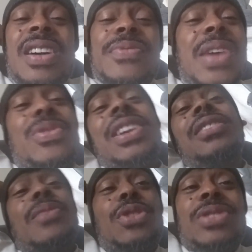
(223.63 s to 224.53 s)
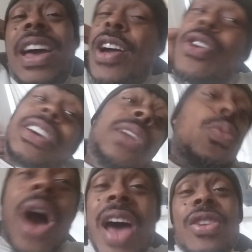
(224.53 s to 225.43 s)
If they really love you, they ain't gonna
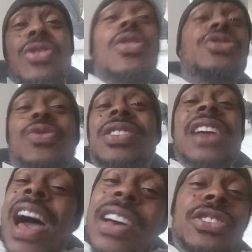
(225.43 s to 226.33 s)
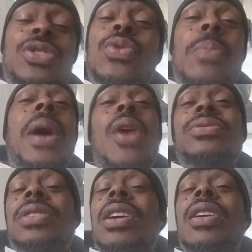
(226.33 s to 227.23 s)
keep whining on you or nagging you
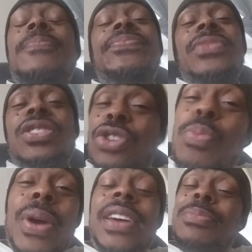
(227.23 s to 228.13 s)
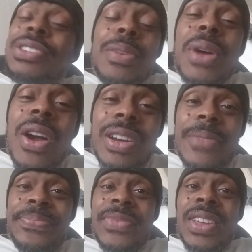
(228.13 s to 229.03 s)
about you bringing them to America.